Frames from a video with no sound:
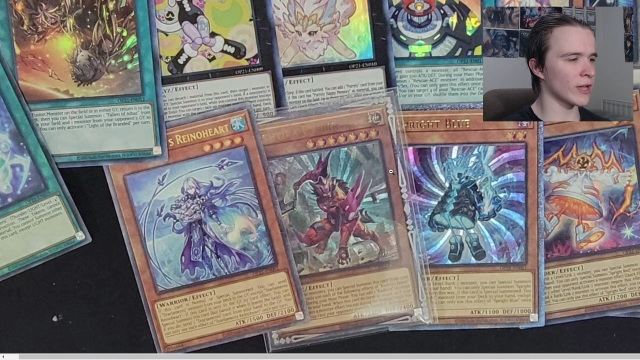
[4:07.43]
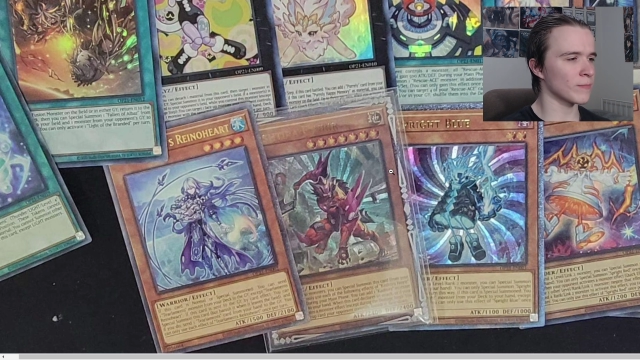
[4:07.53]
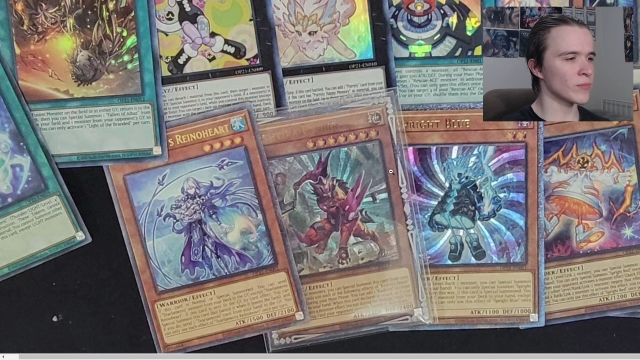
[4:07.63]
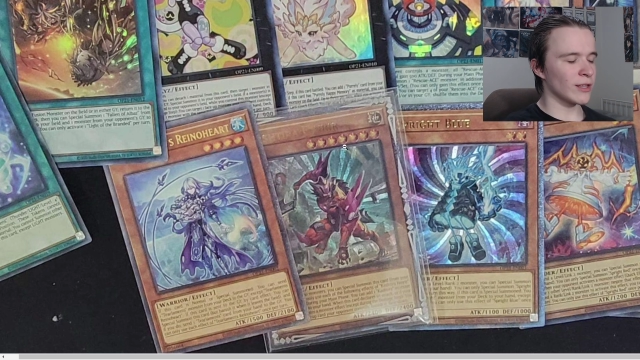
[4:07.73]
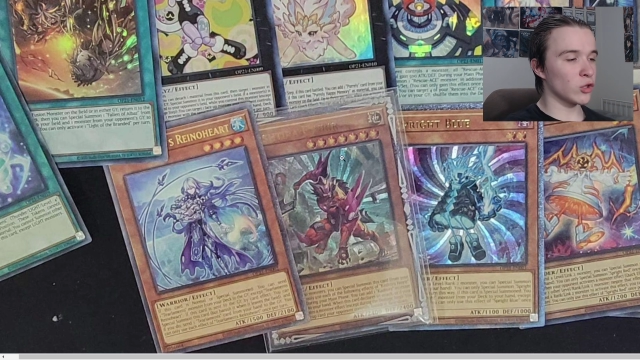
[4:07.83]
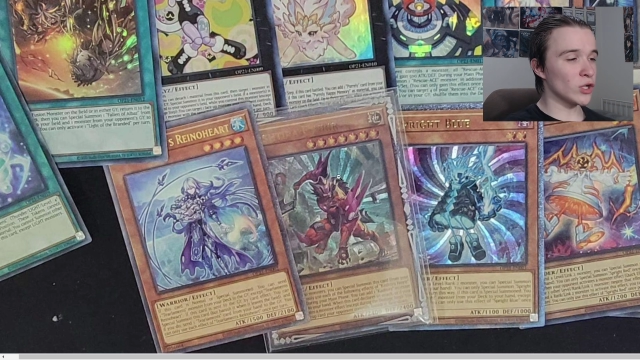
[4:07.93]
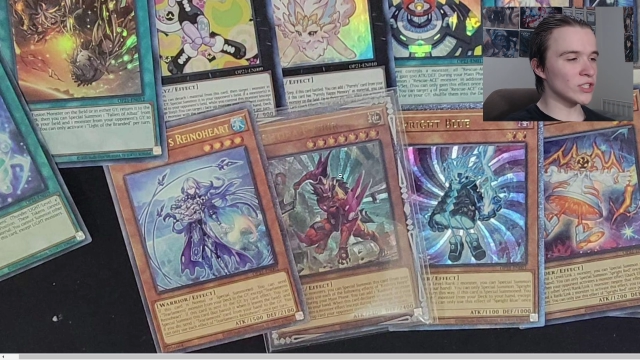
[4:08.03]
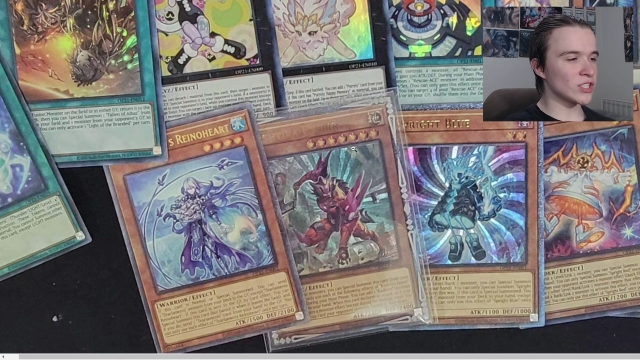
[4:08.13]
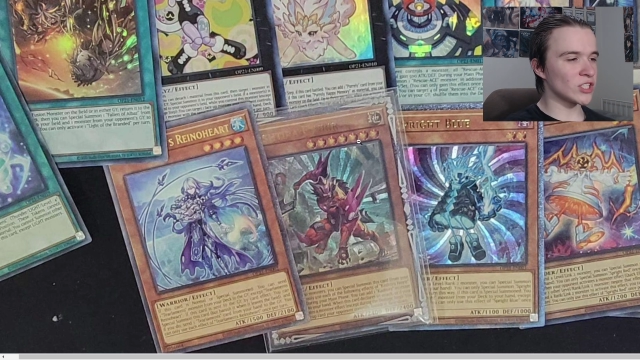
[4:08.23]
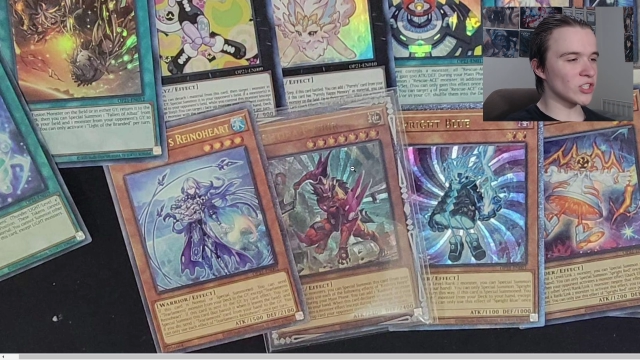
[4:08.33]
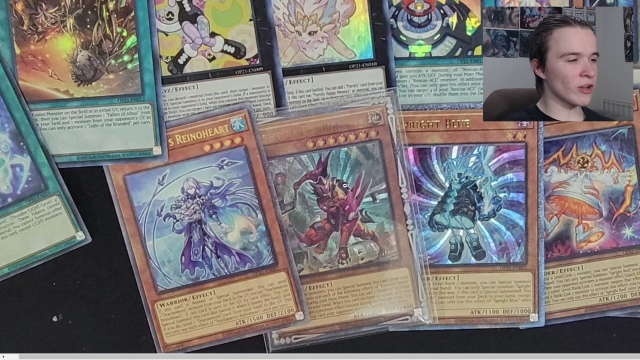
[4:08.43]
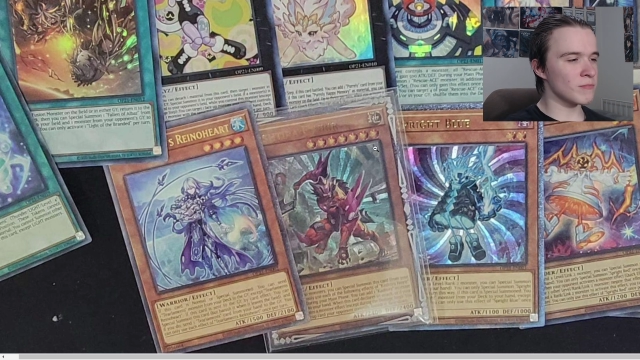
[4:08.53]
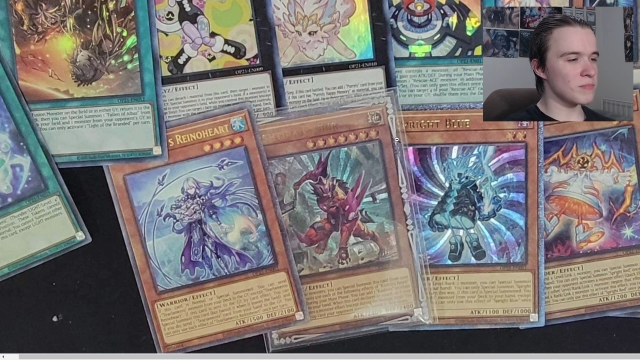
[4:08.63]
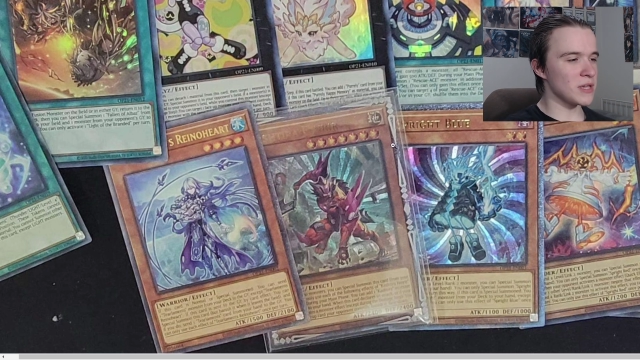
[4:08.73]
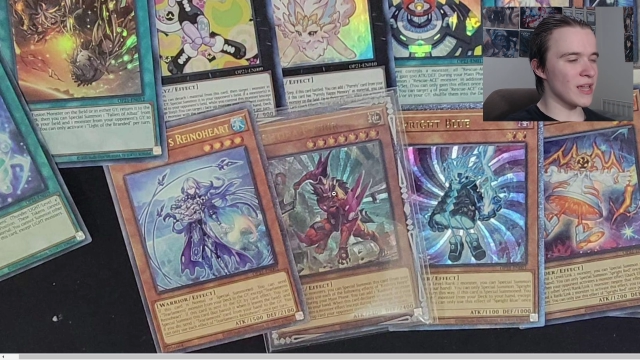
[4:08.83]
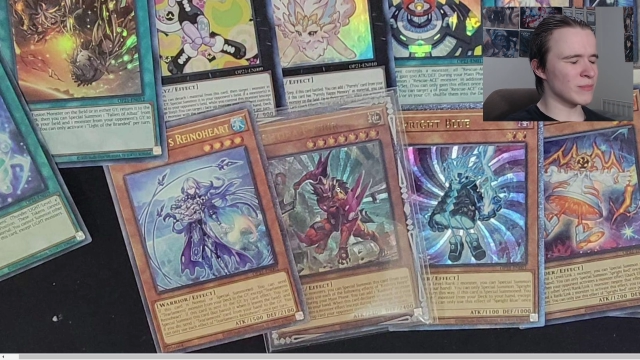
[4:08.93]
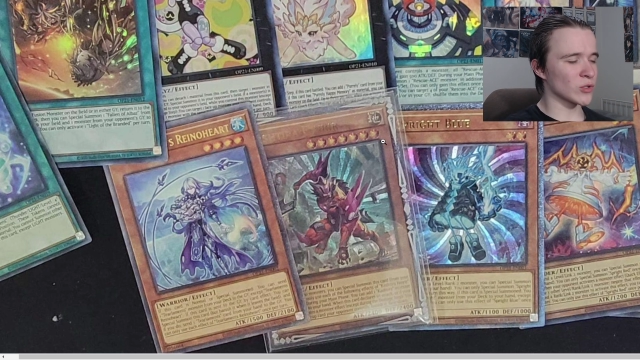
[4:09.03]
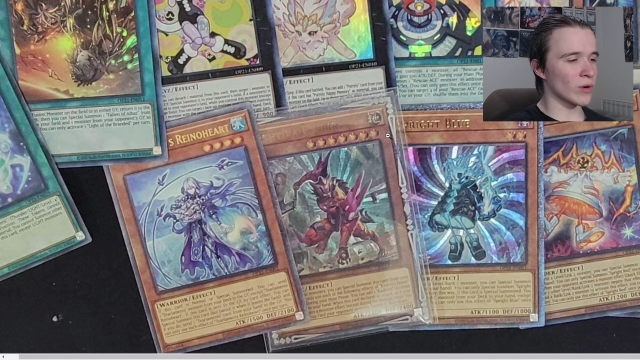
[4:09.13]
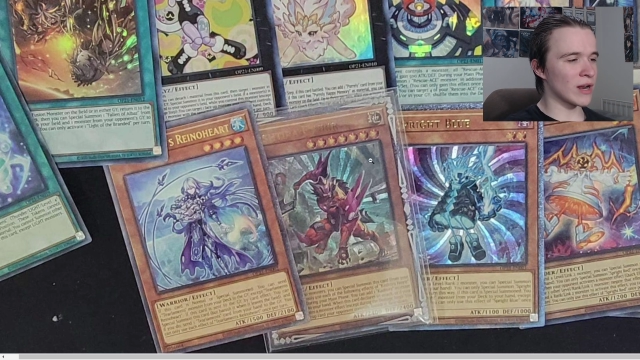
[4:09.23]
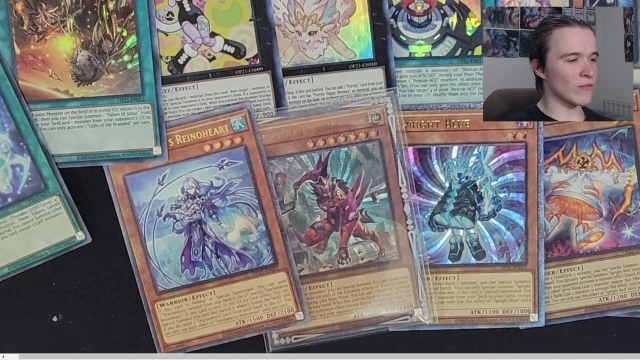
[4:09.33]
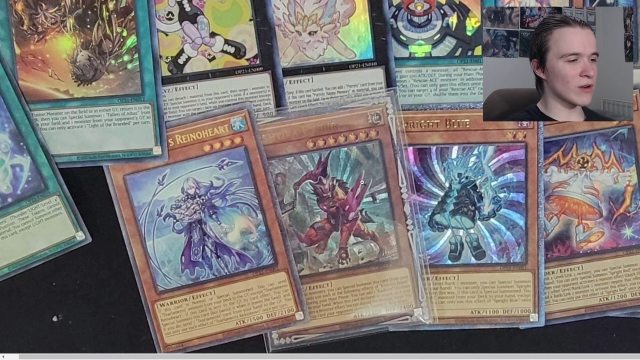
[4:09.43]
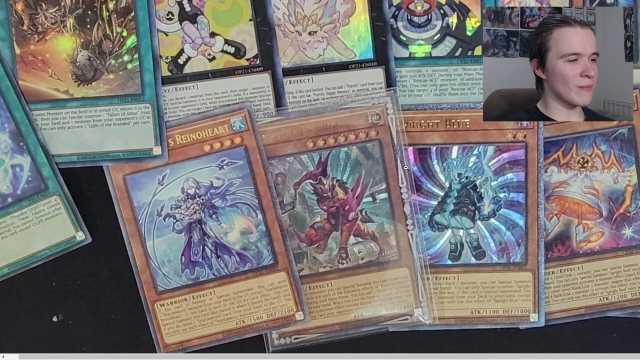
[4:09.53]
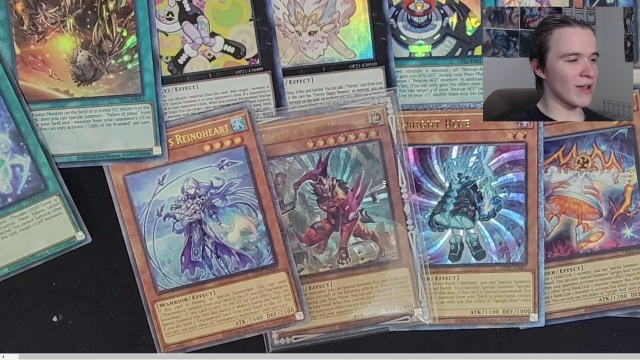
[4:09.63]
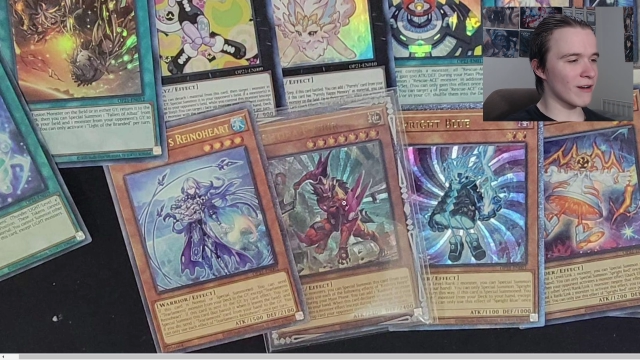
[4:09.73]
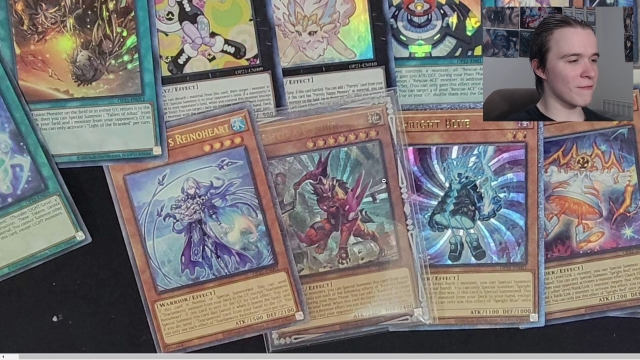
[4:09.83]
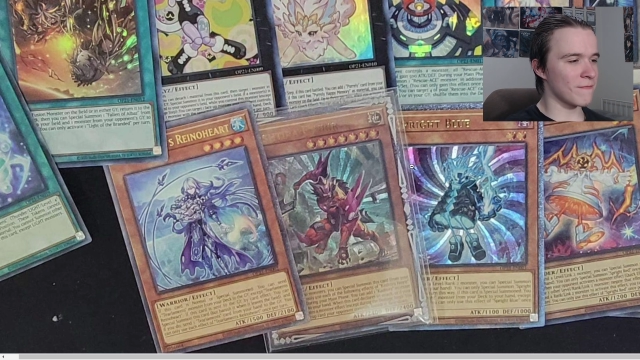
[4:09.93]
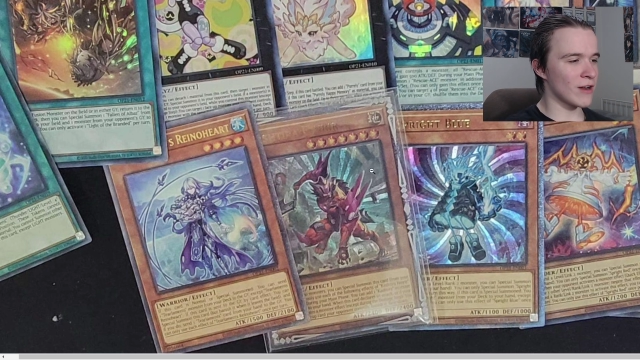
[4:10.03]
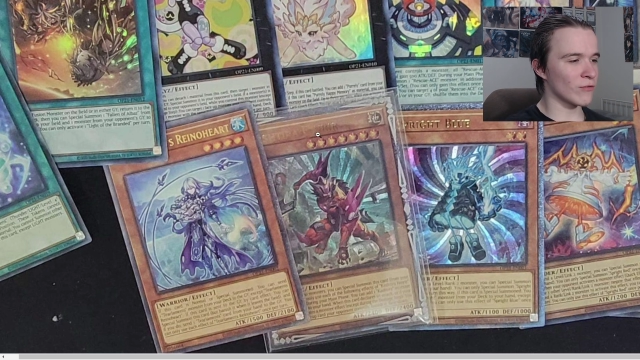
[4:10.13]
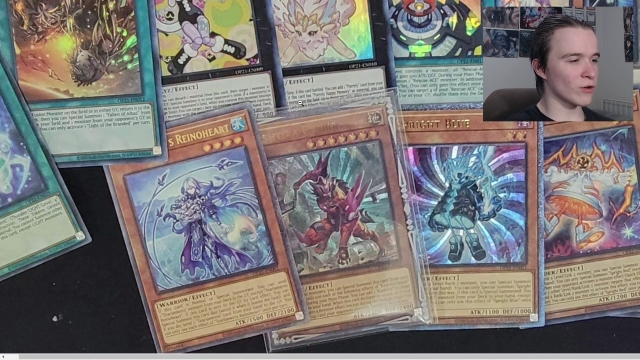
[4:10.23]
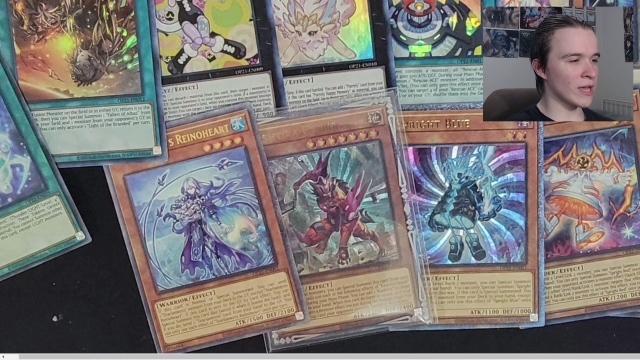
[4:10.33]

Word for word: Like, like look at the sunbeams or whatever coming out of Fenrir.